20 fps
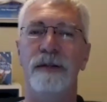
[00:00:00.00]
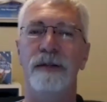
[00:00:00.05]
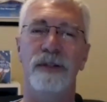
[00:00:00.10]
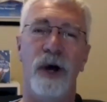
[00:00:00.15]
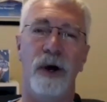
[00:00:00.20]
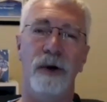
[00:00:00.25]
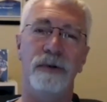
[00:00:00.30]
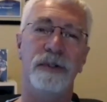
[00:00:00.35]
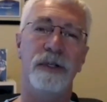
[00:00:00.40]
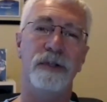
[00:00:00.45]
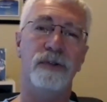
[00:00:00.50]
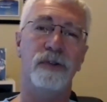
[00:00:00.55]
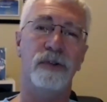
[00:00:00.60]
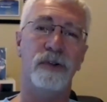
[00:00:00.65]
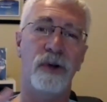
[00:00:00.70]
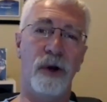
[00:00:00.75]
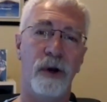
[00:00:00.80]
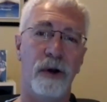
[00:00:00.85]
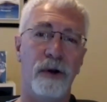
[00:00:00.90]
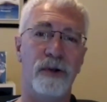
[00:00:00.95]
don't
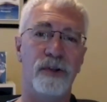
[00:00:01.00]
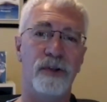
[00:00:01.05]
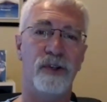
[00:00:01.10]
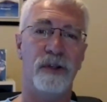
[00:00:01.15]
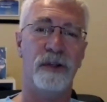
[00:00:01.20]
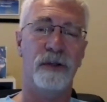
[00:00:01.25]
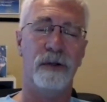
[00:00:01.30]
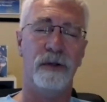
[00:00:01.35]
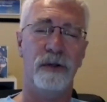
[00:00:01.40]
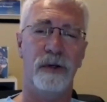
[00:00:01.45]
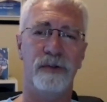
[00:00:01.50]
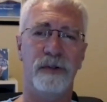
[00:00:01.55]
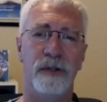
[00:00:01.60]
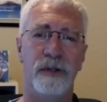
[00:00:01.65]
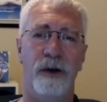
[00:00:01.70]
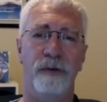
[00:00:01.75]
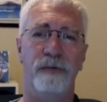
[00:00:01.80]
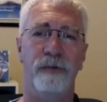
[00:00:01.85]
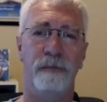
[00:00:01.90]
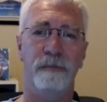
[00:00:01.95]
discourage
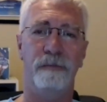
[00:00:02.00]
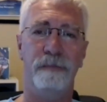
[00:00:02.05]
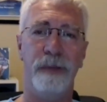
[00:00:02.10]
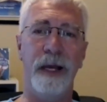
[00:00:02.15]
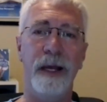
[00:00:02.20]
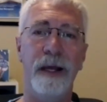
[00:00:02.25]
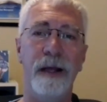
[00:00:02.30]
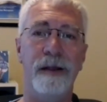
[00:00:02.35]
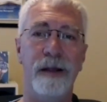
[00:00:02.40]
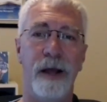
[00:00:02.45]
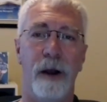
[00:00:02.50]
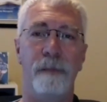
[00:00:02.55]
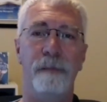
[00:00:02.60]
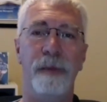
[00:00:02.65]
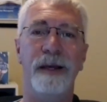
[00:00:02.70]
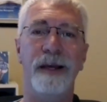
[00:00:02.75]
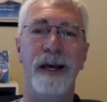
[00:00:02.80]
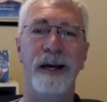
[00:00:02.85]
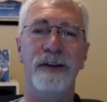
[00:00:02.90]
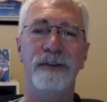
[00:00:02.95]
yourself from being there,
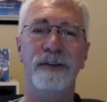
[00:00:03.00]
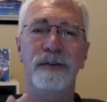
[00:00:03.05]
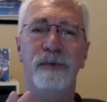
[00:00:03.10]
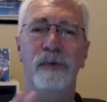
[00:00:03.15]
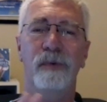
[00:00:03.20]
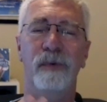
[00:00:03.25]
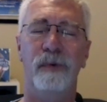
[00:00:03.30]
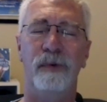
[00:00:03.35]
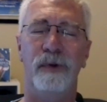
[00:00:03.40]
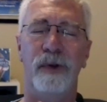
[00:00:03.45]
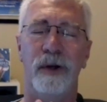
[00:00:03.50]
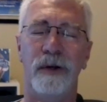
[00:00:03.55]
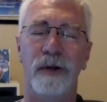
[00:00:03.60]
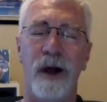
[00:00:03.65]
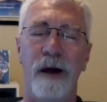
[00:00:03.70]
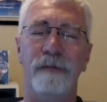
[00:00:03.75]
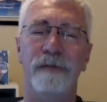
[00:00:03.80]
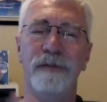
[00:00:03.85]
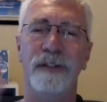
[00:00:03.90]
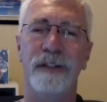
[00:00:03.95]
because your
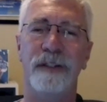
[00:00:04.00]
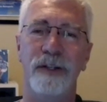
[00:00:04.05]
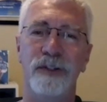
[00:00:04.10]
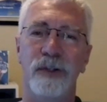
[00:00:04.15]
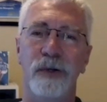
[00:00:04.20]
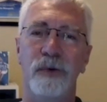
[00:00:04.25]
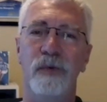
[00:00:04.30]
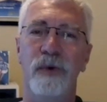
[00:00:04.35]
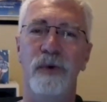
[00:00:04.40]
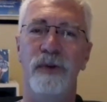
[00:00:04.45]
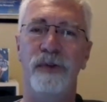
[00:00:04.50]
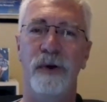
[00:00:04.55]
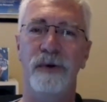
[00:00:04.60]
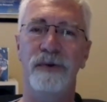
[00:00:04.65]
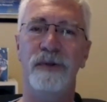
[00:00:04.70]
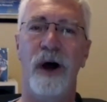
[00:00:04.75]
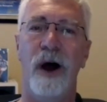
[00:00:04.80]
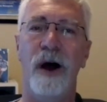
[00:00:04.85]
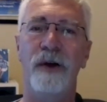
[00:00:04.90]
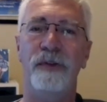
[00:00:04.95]
conversation with
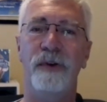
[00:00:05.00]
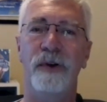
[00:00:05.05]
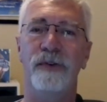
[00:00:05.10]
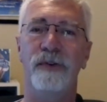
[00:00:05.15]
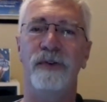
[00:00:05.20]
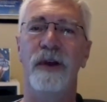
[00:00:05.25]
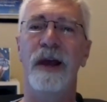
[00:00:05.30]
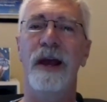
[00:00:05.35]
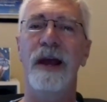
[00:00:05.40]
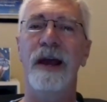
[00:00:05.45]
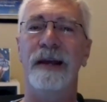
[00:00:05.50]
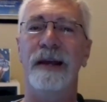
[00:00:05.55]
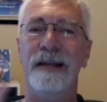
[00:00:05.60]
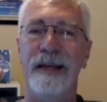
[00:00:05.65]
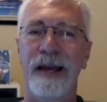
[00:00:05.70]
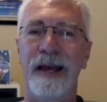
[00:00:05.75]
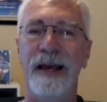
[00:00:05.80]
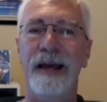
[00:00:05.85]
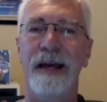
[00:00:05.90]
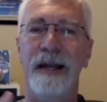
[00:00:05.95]
those authors
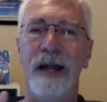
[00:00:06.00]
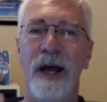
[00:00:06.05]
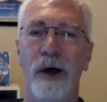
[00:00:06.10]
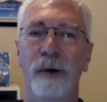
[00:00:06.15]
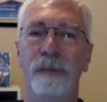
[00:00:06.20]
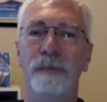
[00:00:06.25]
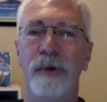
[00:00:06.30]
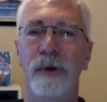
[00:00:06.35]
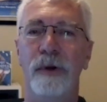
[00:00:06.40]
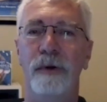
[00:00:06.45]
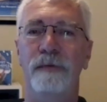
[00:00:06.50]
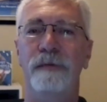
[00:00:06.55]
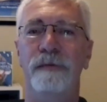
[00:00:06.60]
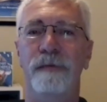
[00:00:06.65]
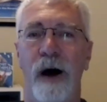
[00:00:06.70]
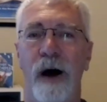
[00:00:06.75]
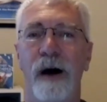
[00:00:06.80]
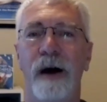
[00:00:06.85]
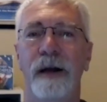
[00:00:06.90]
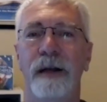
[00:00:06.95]
can help you
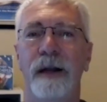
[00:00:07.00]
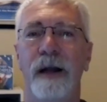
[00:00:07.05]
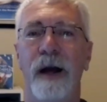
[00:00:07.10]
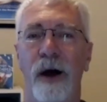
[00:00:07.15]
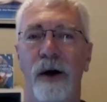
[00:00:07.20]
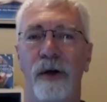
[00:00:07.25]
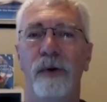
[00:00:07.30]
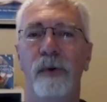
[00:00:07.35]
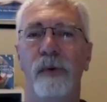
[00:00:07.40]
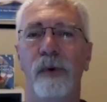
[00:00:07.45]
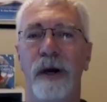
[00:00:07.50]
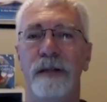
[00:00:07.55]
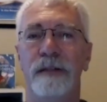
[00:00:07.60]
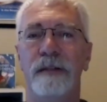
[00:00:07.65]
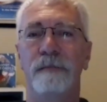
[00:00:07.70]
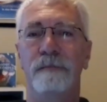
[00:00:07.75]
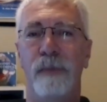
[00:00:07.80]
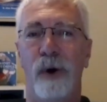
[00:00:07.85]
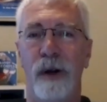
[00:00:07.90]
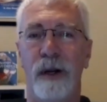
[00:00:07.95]
find other
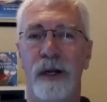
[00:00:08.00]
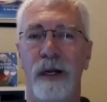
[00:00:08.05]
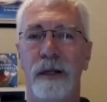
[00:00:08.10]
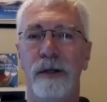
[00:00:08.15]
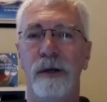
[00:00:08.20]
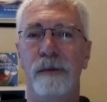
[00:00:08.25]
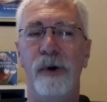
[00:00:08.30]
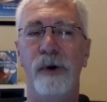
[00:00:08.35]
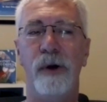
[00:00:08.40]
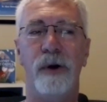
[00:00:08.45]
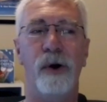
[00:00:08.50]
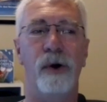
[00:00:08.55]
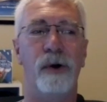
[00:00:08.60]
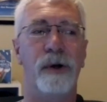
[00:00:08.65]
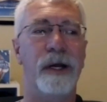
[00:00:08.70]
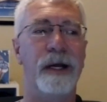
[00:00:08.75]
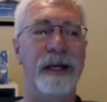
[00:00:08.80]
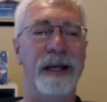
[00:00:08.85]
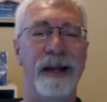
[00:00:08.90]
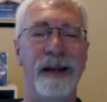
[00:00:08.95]
ways of marketing your book, or
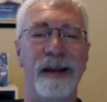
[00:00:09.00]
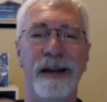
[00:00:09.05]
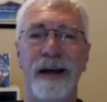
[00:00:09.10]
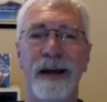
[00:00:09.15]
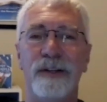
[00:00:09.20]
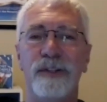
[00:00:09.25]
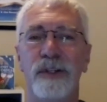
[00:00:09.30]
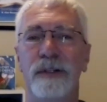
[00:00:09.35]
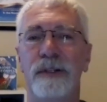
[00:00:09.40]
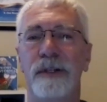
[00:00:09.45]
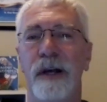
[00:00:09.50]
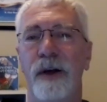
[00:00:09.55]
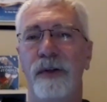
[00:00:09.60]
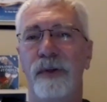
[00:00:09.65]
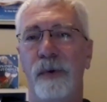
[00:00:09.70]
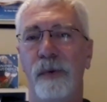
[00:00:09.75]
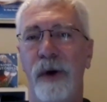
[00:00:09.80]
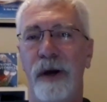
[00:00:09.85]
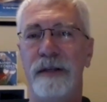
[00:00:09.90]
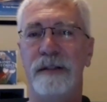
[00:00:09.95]
can connect you to
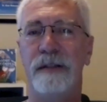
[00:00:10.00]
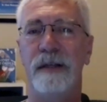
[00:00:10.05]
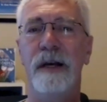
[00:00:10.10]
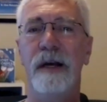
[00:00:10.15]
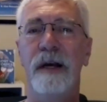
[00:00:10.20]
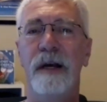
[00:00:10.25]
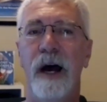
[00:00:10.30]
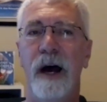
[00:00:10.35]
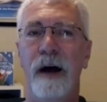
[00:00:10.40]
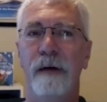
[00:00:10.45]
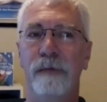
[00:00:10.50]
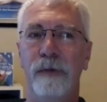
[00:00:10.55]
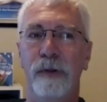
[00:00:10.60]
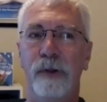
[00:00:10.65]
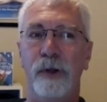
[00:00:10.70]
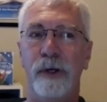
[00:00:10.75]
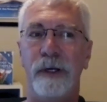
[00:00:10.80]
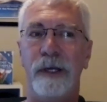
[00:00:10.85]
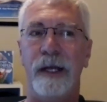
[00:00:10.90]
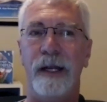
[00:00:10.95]
other ways of
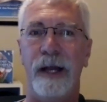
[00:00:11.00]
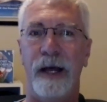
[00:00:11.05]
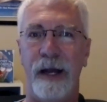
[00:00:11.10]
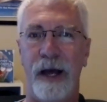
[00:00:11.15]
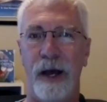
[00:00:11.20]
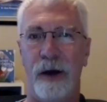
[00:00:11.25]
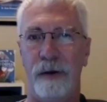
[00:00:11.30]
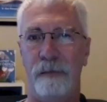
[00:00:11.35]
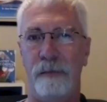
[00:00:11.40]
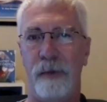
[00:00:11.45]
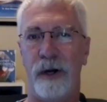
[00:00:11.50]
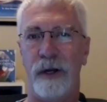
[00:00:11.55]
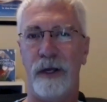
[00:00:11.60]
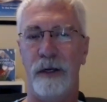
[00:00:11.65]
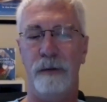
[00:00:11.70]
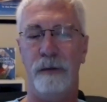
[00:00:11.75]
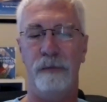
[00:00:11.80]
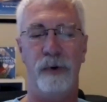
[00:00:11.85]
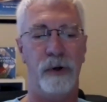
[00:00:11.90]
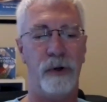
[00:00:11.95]
looking at how to
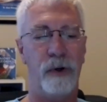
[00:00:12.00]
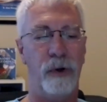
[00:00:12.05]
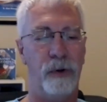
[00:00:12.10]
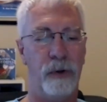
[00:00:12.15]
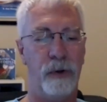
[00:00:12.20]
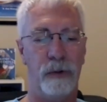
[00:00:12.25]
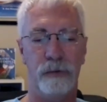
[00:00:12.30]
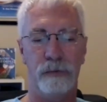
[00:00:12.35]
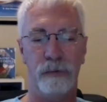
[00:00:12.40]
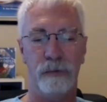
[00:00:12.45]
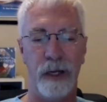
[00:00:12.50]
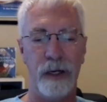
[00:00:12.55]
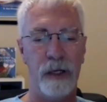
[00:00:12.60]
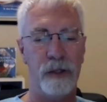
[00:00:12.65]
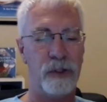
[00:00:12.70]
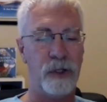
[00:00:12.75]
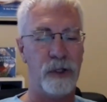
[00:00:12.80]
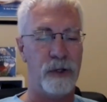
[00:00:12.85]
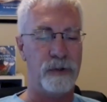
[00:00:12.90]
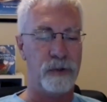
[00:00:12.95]
market your book, or
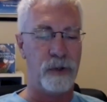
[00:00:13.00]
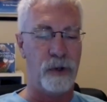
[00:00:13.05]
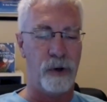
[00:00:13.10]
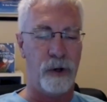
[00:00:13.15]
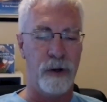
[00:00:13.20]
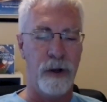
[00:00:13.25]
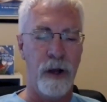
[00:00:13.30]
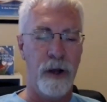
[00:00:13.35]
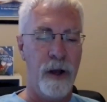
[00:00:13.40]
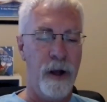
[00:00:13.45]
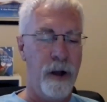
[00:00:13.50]
radio shows, or